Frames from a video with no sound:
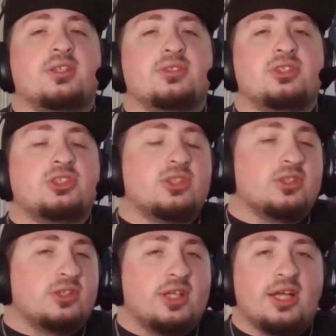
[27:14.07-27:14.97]
certain
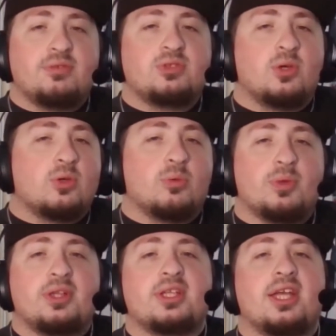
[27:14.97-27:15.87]
life total win
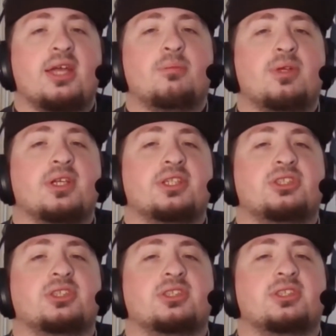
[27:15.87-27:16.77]
the game
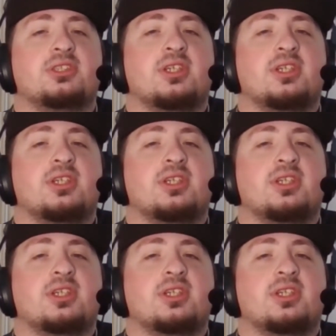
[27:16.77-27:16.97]
conditions